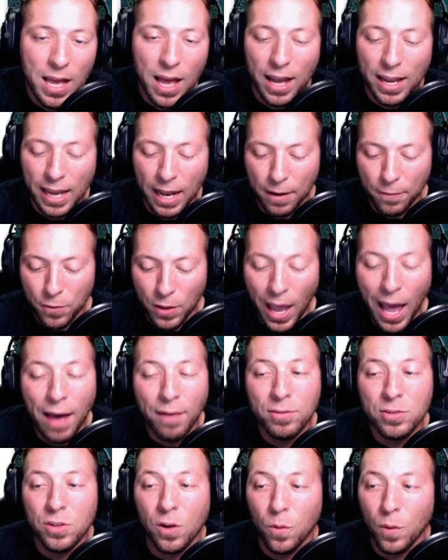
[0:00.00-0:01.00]
Again, if you
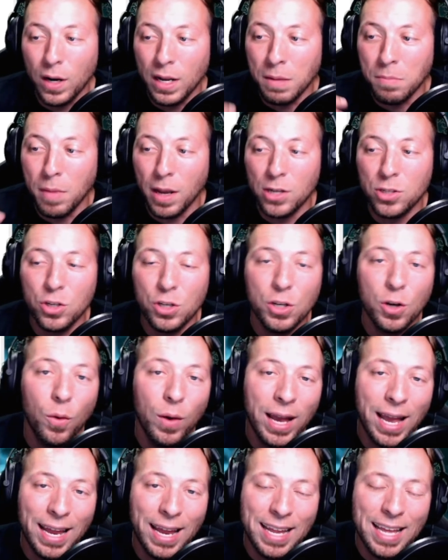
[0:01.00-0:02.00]
haven't already, make sure you go
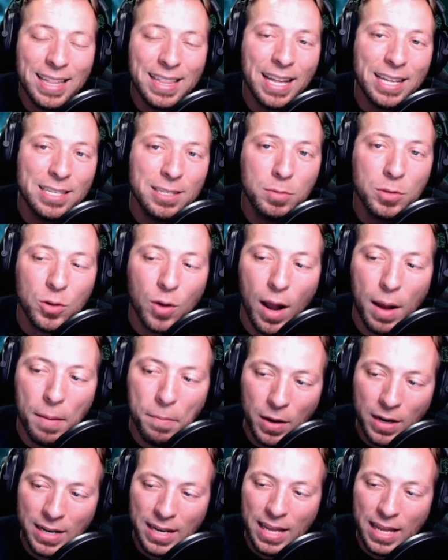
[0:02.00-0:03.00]
ahead, hit that
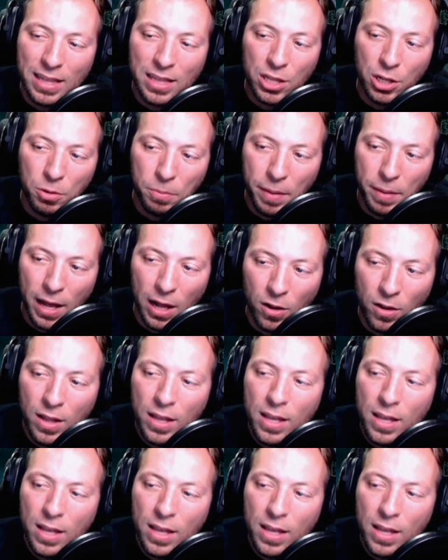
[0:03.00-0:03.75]
subscribe button, hit the little bell.